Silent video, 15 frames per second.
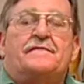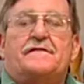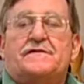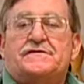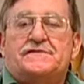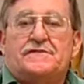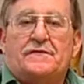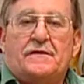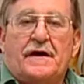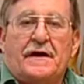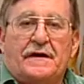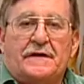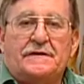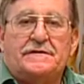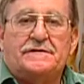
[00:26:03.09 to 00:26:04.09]
the
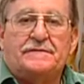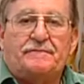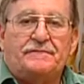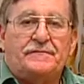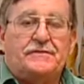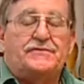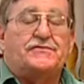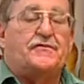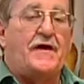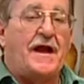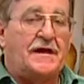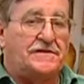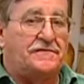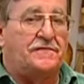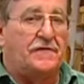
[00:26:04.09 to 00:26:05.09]
strings
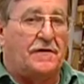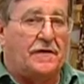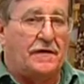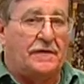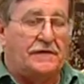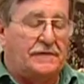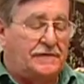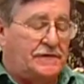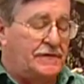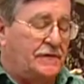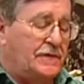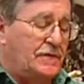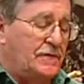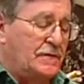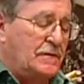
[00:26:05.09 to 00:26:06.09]
transferred
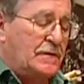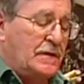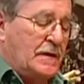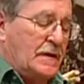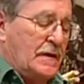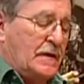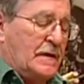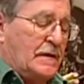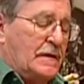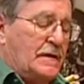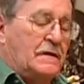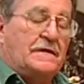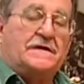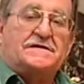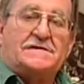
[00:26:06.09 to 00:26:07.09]
to
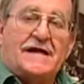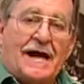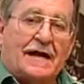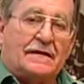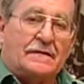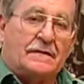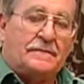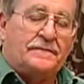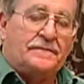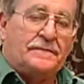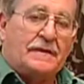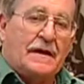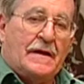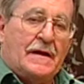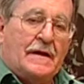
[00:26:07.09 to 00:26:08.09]
the saddle,
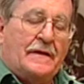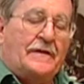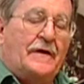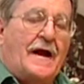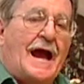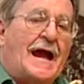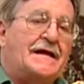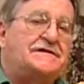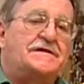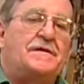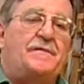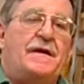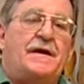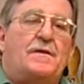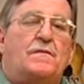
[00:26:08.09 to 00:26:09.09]
there has to
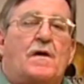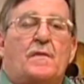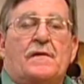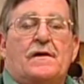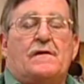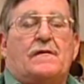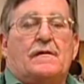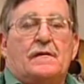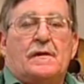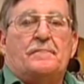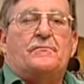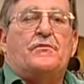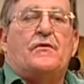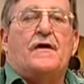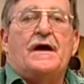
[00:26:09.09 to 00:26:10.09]
be what we call a
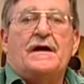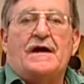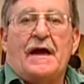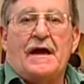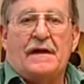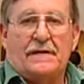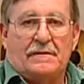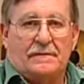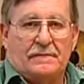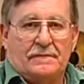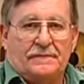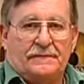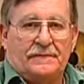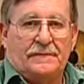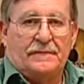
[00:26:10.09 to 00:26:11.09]
break angle.
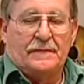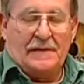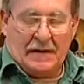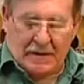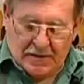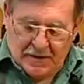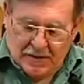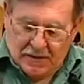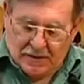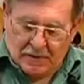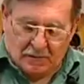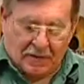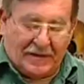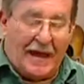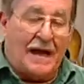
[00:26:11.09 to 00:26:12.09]

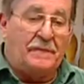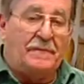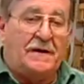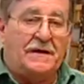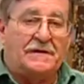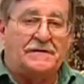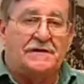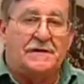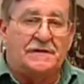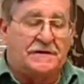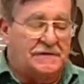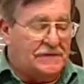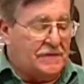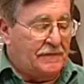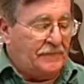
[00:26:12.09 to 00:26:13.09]
What that means
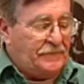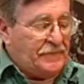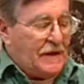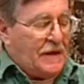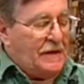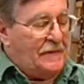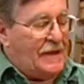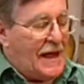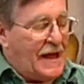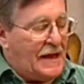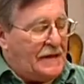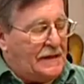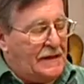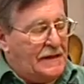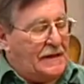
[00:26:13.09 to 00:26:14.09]
is
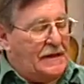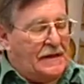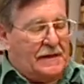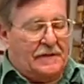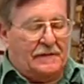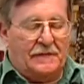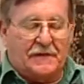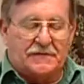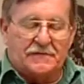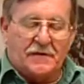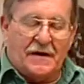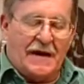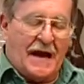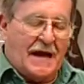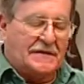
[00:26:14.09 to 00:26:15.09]
that the
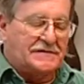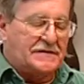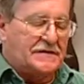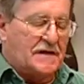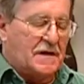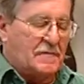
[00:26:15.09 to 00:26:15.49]
string has to come